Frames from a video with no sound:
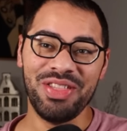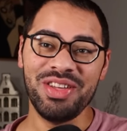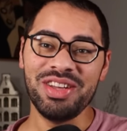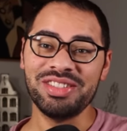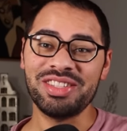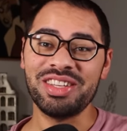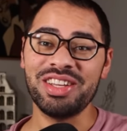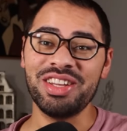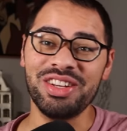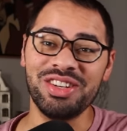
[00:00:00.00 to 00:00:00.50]

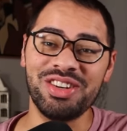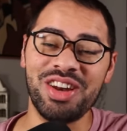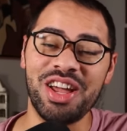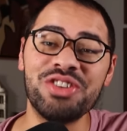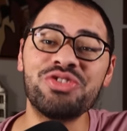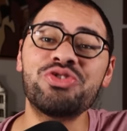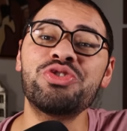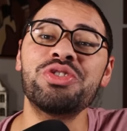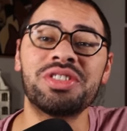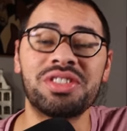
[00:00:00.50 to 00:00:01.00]
These
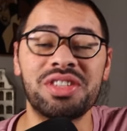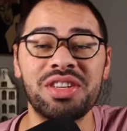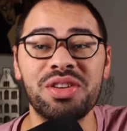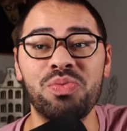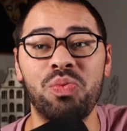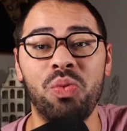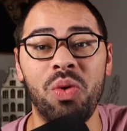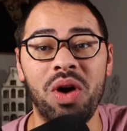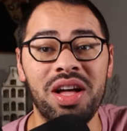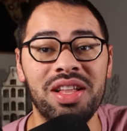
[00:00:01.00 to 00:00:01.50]

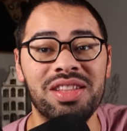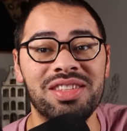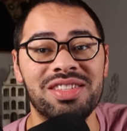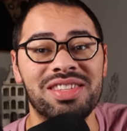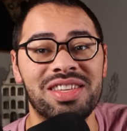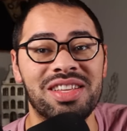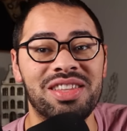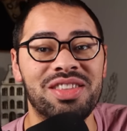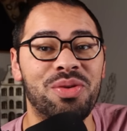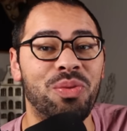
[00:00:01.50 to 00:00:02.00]
interested
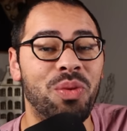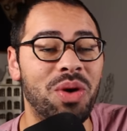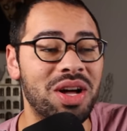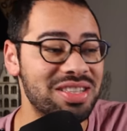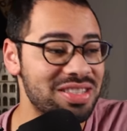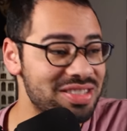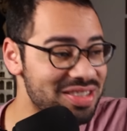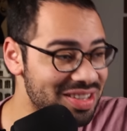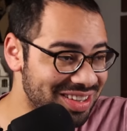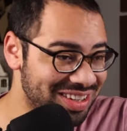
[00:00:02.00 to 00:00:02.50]
ones and the
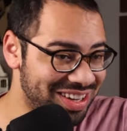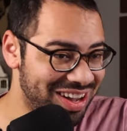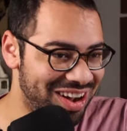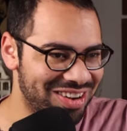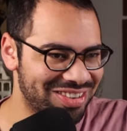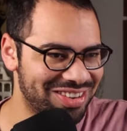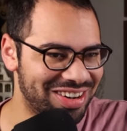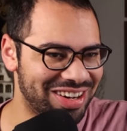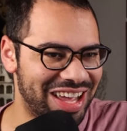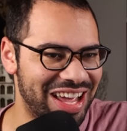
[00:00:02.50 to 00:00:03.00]
ones in the
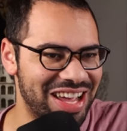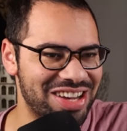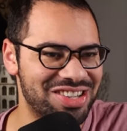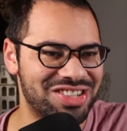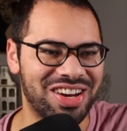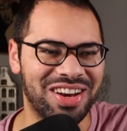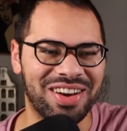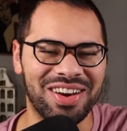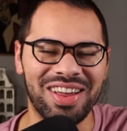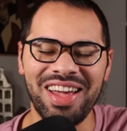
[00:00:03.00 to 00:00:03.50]

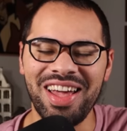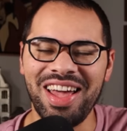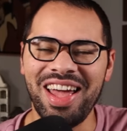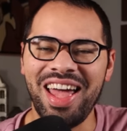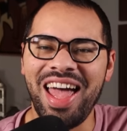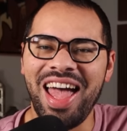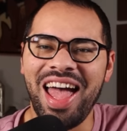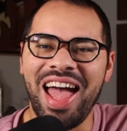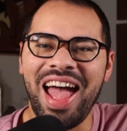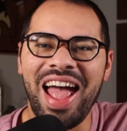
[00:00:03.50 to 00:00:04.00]
congregation.
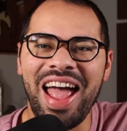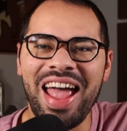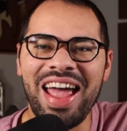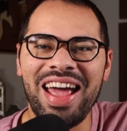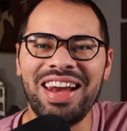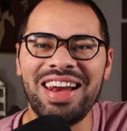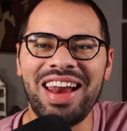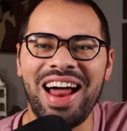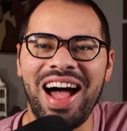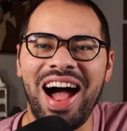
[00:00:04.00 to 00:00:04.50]

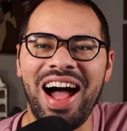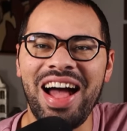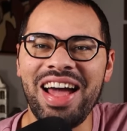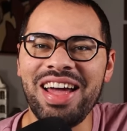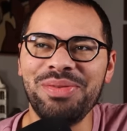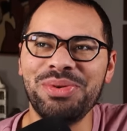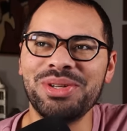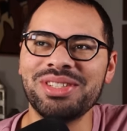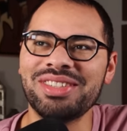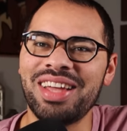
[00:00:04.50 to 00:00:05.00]
And
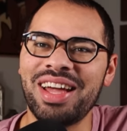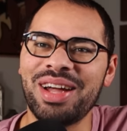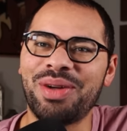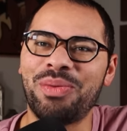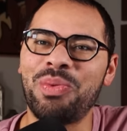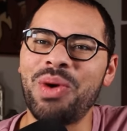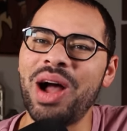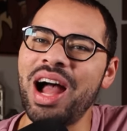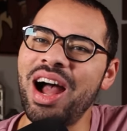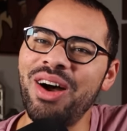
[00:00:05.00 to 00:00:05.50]
I was
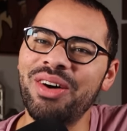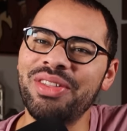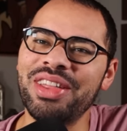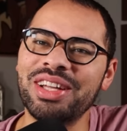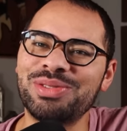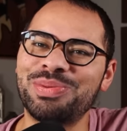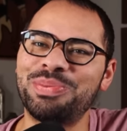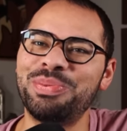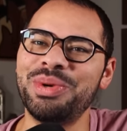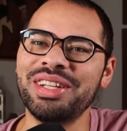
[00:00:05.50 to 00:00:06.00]
like, wow,
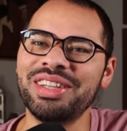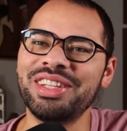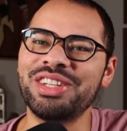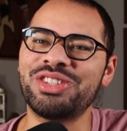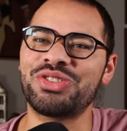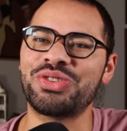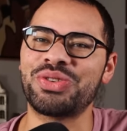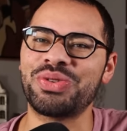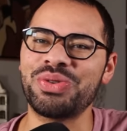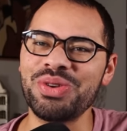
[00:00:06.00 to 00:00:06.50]
that's really
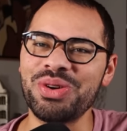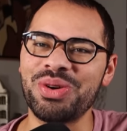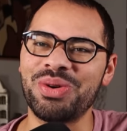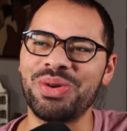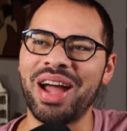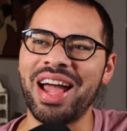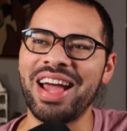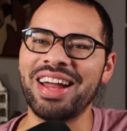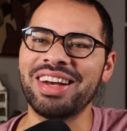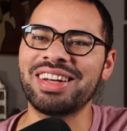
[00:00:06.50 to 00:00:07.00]

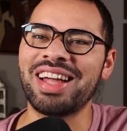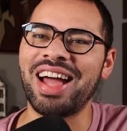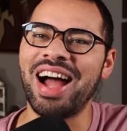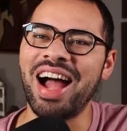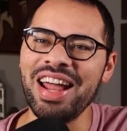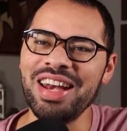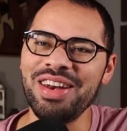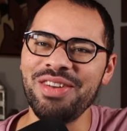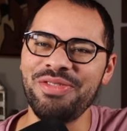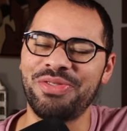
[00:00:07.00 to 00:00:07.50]
true and
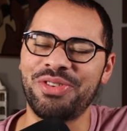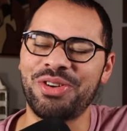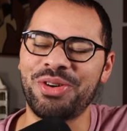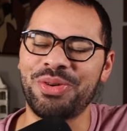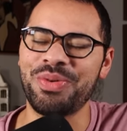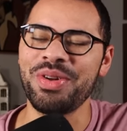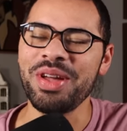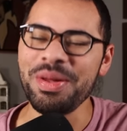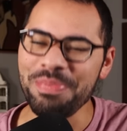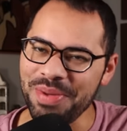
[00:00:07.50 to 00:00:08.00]
kind of
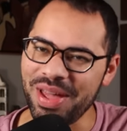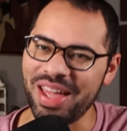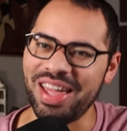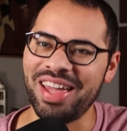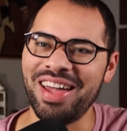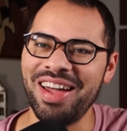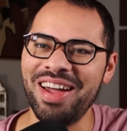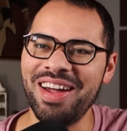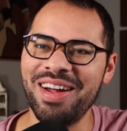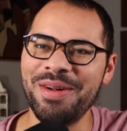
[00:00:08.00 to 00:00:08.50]

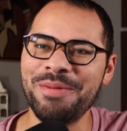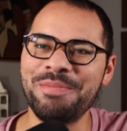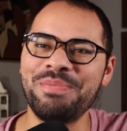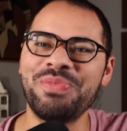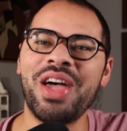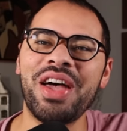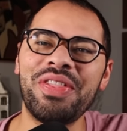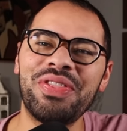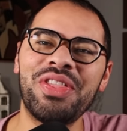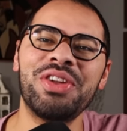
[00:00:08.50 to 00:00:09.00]
creepy
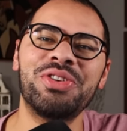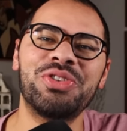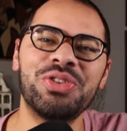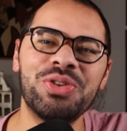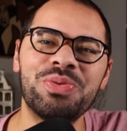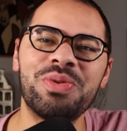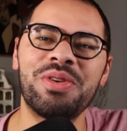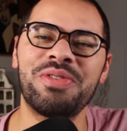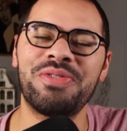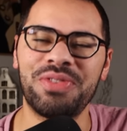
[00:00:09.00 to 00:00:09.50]
that they
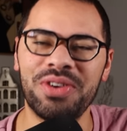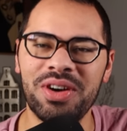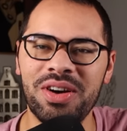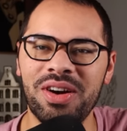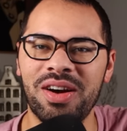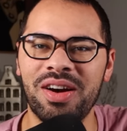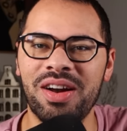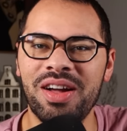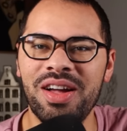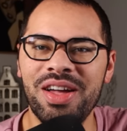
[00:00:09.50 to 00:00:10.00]
do
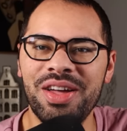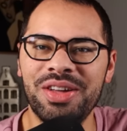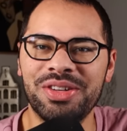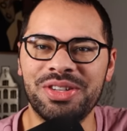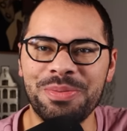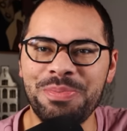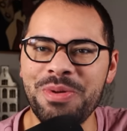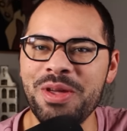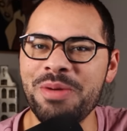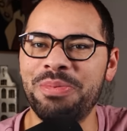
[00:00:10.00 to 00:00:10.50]
refer
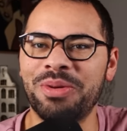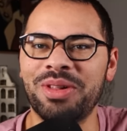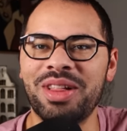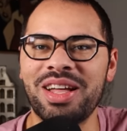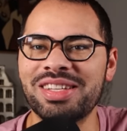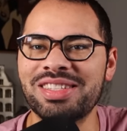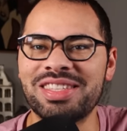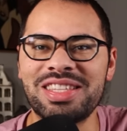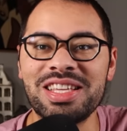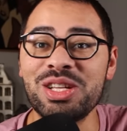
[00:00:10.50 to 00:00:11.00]
to people
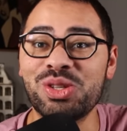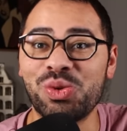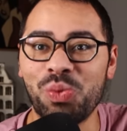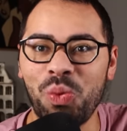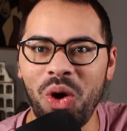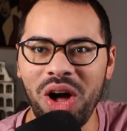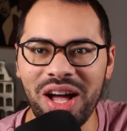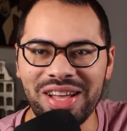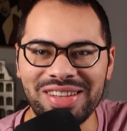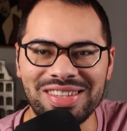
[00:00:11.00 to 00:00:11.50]
as these
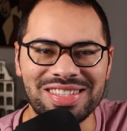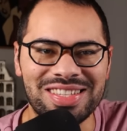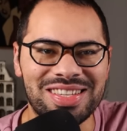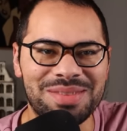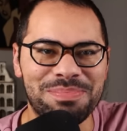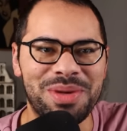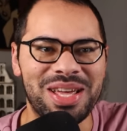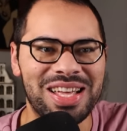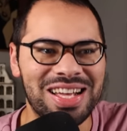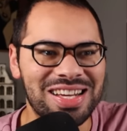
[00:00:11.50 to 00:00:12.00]

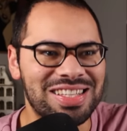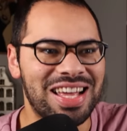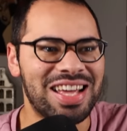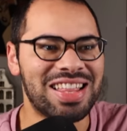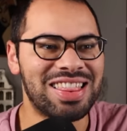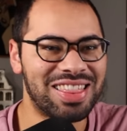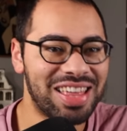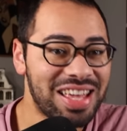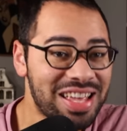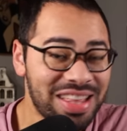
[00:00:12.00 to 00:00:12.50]
ones, because
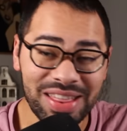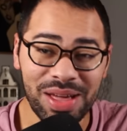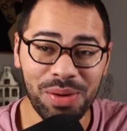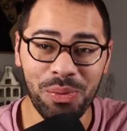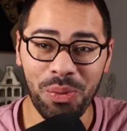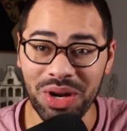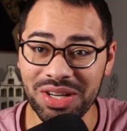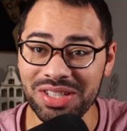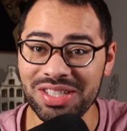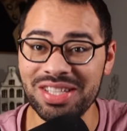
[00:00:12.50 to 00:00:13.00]
I think they
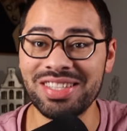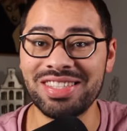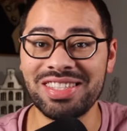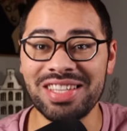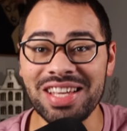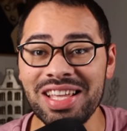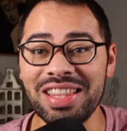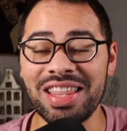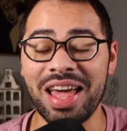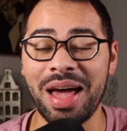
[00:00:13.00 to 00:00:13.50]
want to
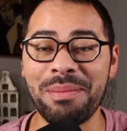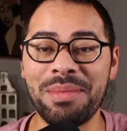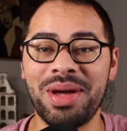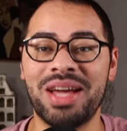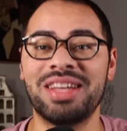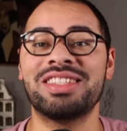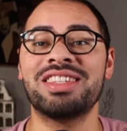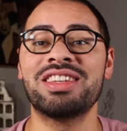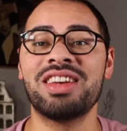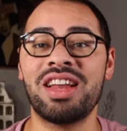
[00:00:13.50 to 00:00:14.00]
see them
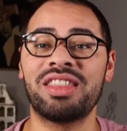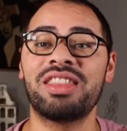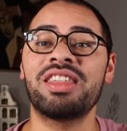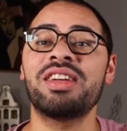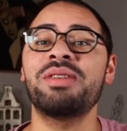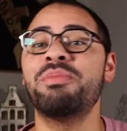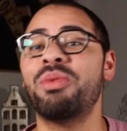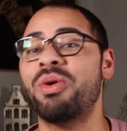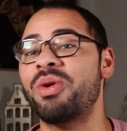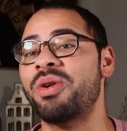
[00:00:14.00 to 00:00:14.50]
as
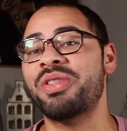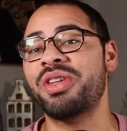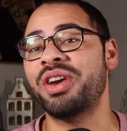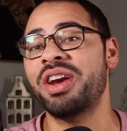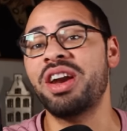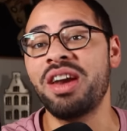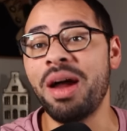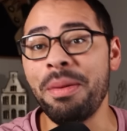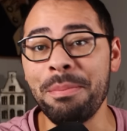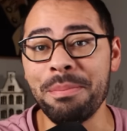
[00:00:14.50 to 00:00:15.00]
nothing more
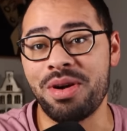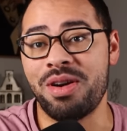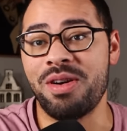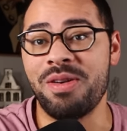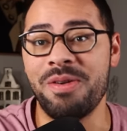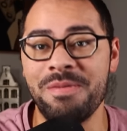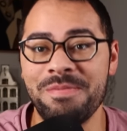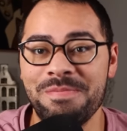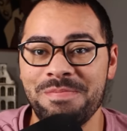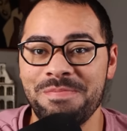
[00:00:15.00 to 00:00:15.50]
than a
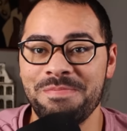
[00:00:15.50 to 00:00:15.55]
number.